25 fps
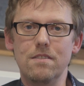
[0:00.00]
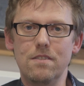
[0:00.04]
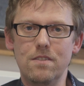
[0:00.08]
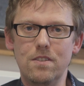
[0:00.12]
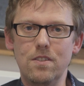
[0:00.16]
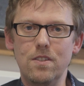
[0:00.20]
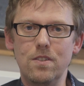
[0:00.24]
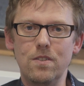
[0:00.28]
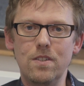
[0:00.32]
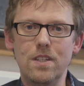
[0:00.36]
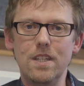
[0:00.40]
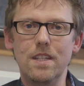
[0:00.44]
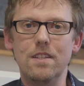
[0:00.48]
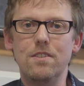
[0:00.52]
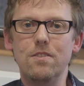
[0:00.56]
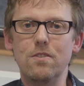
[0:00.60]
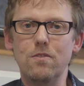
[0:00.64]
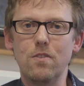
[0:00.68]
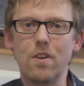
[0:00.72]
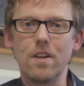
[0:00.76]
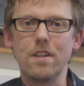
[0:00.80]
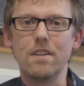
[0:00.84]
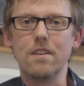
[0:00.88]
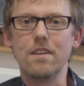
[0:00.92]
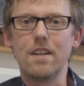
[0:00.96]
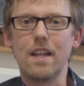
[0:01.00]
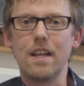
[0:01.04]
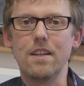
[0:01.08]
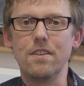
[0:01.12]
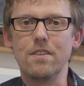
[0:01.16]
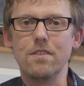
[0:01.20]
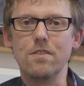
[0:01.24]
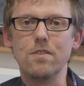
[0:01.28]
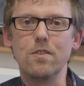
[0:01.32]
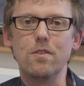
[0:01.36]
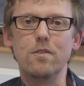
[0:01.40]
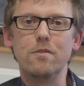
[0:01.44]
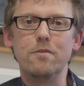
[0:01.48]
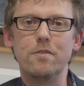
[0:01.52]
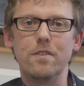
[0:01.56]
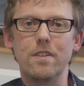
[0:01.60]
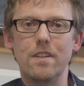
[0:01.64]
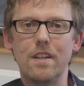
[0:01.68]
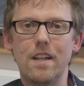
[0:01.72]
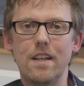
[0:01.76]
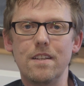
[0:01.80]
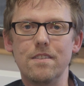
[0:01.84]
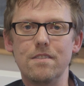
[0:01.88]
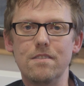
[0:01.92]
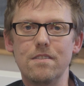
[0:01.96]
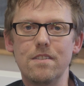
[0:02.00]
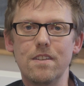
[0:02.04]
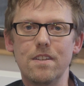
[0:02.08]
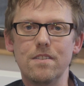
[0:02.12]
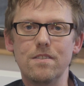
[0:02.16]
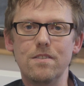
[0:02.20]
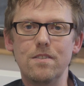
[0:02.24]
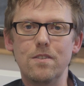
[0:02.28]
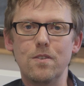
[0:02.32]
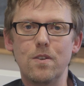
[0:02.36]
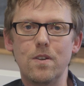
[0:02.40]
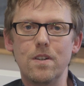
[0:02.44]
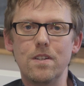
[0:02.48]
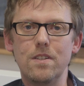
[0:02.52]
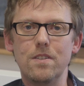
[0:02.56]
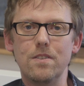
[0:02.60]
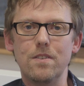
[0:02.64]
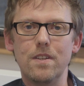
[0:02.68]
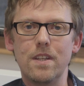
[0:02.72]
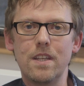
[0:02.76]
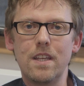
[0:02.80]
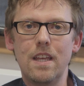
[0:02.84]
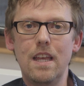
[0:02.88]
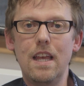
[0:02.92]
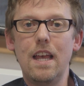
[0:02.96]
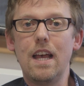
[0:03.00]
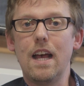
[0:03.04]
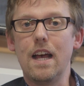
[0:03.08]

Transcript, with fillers: Do you need to write it out as often as you are doing?